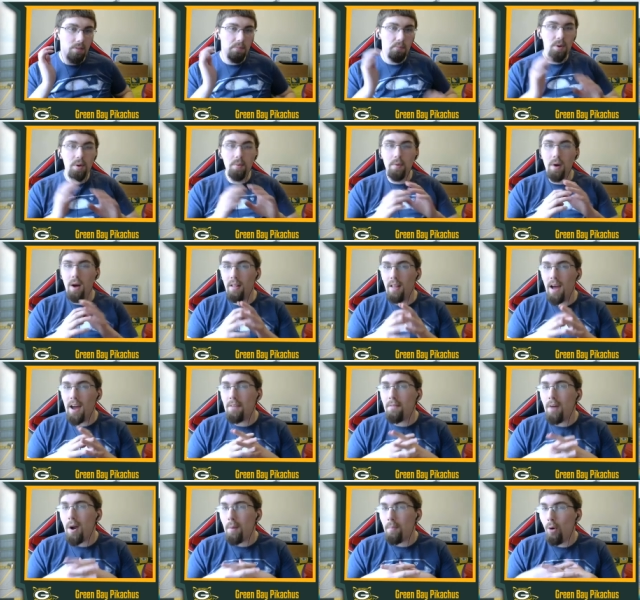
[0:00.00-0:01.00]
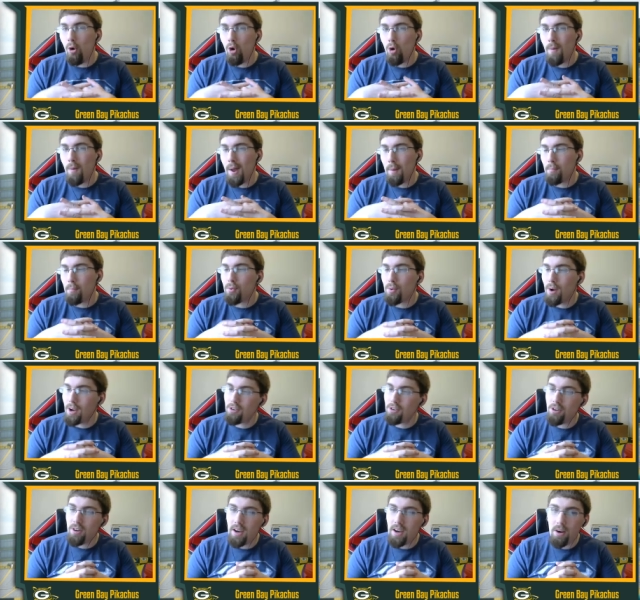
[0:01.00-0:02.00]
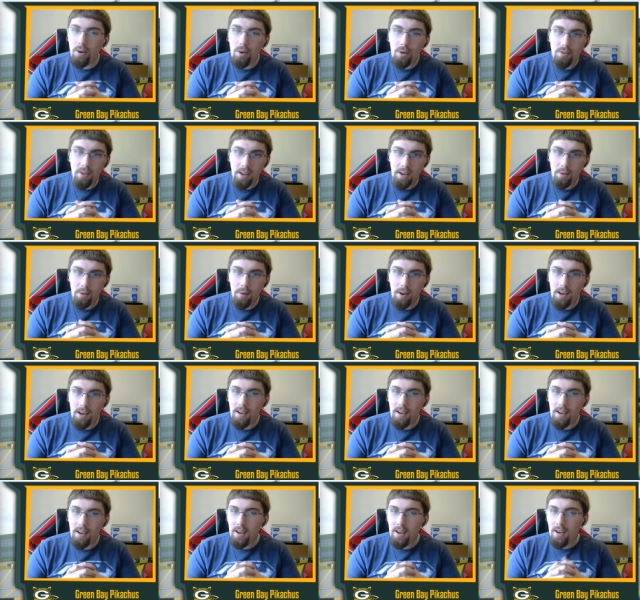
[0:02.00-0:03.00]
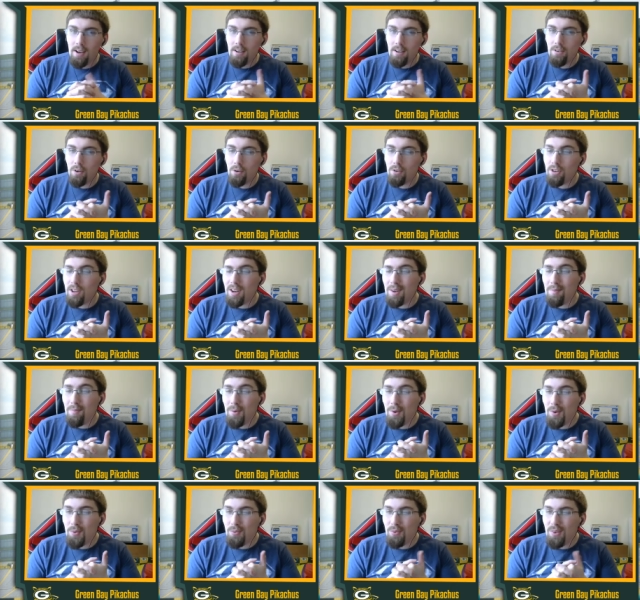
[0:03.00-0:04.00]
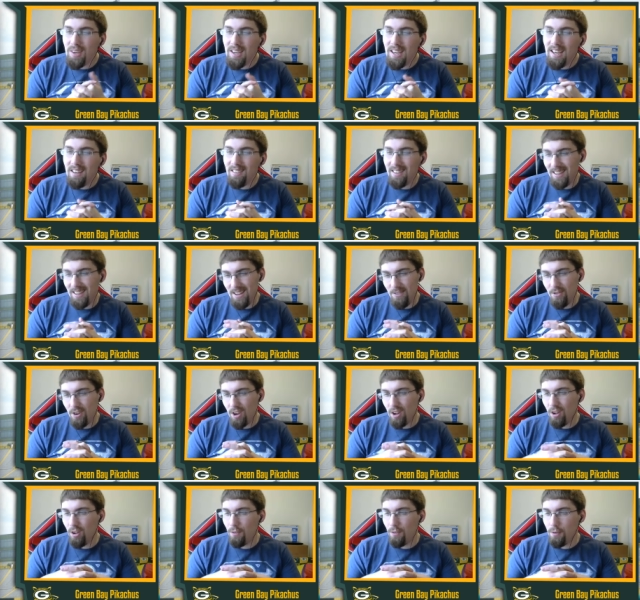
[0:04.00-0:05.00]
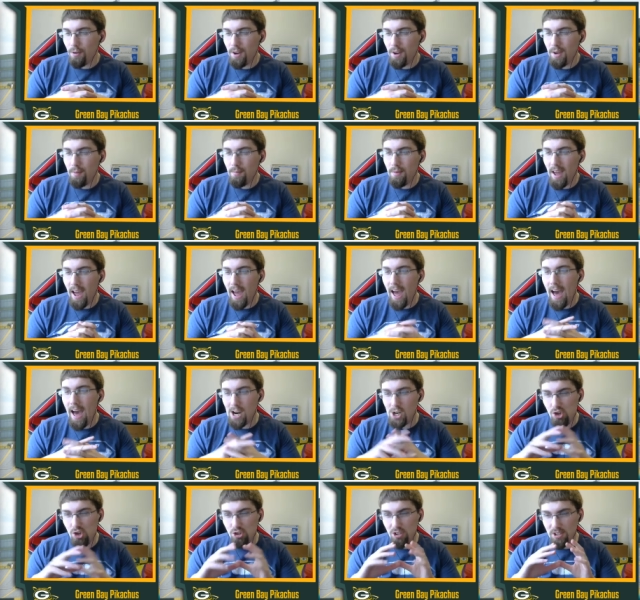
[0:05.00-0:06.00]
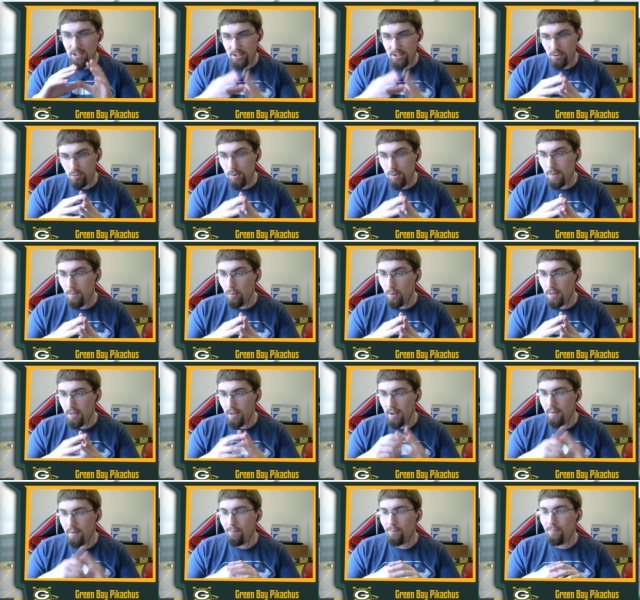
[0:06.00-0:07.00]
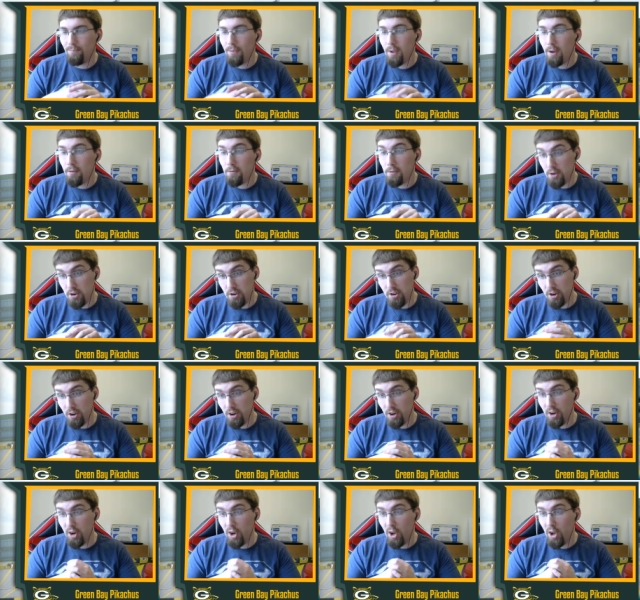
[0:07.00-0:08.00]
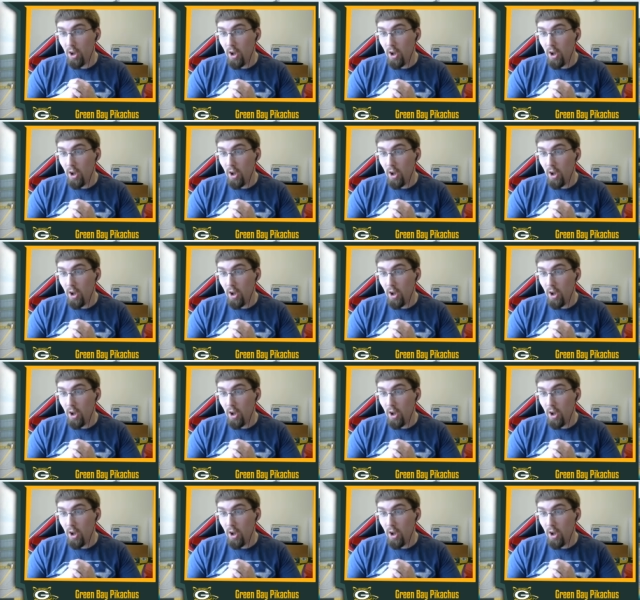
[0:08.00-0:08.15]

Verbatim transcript: We A lot of our Pokemon pressure Gyarados anyway. So it's going to be really difficult for him to actually sweep with it, for sure.